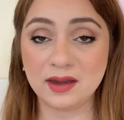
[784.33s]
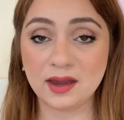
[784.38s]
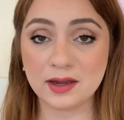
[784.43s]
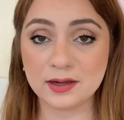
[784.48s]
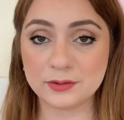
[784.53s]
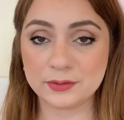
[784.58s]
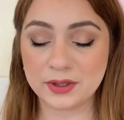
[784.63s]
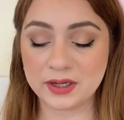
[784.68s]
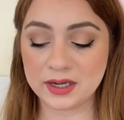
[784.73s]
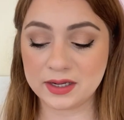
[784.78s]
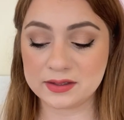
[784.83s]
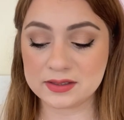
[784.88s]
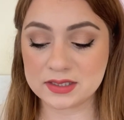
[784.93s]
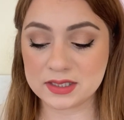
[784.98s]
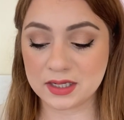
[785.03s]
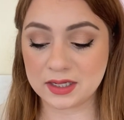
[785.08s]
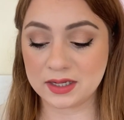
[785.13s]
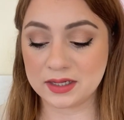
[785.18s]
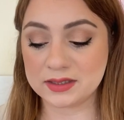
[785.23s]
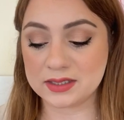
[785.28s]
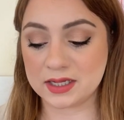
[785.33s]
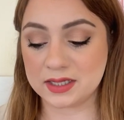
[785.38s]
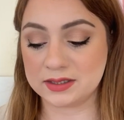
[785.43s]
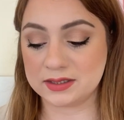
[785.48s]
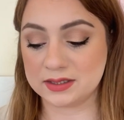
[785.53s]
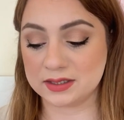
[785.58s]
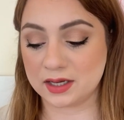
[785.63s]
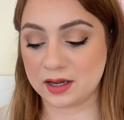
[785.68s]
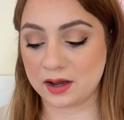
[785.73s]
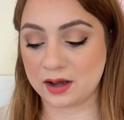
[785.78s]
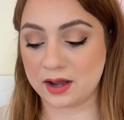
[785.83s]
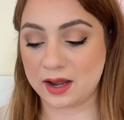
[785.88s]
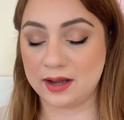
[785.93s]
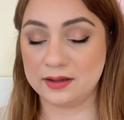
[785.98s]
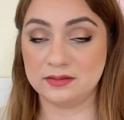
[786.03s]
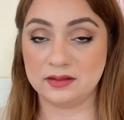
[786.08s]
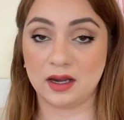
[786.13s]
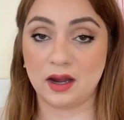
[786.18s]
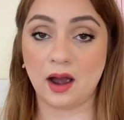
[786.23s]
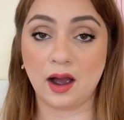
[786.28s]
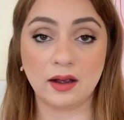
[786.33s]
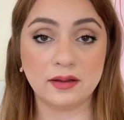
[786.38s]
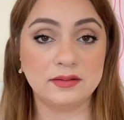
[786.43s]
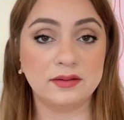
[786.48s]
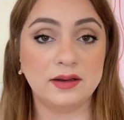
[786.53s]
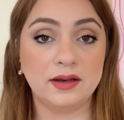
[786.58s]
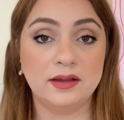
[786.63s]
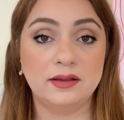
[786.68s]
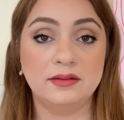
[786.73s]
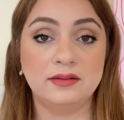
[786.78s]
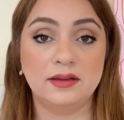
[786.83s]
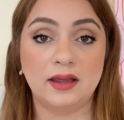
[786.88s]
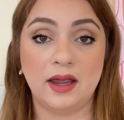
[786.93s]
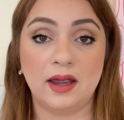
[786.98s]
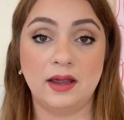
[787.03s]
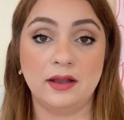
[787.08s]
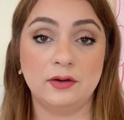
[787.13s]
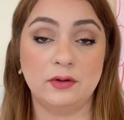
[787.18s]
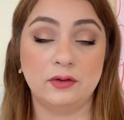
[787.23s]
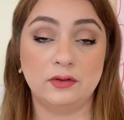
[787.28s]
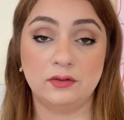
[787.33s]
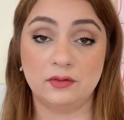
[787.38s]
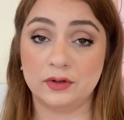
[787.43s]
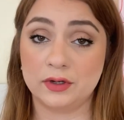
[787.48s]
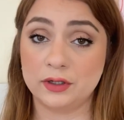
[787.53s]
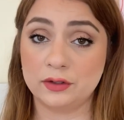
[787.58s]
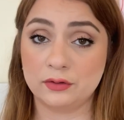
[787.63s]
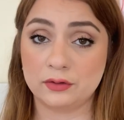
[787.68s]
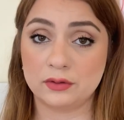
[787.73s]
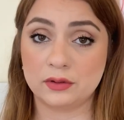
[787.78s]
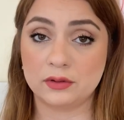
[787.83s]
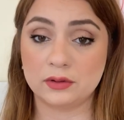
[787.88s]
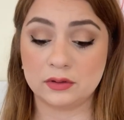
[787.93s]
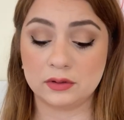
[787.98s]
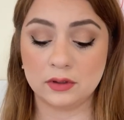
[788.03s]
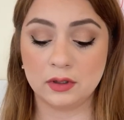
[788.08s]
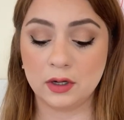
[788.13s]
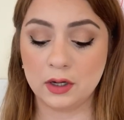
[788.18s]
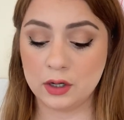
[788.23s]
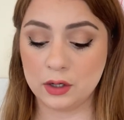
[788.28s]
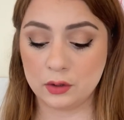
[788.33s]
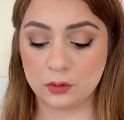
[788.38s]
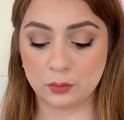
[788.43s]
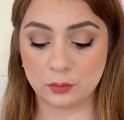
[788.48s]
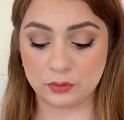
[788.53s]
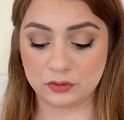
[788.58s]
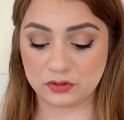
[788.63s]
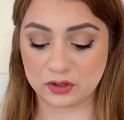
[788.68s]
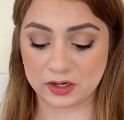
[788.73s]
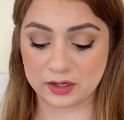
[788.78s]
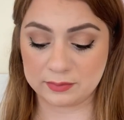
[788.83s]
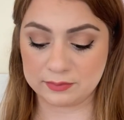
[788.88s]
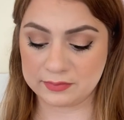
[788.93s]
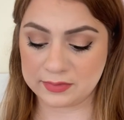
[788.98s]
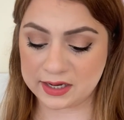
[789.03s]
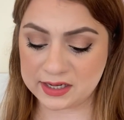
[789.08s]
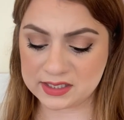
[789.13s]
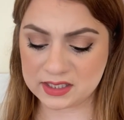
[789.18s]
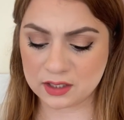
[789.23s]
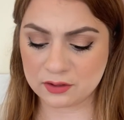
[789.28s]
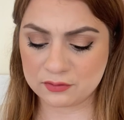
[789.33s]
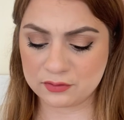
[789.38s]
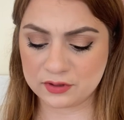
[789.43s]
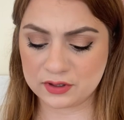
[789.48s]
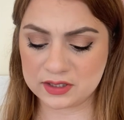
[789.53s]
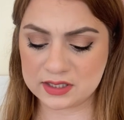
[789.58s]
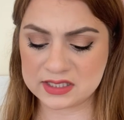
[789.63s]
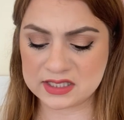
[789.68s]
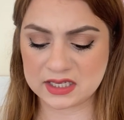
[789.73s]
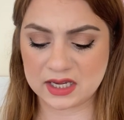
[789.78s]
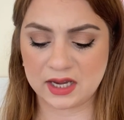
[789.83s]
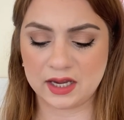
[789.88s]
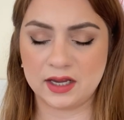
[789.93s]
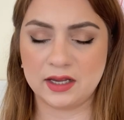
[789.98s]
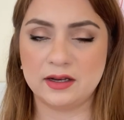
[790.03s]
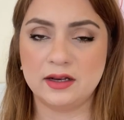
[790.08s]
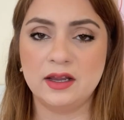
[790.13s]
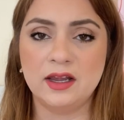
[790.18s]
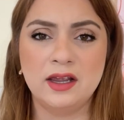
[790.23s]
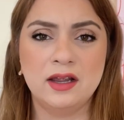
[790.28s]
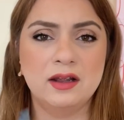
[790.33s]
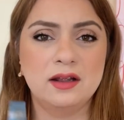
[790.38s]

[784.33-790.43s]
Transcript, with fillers: ingredients in it. It's got antioxidants and resveratrol, which are amazing for the skin.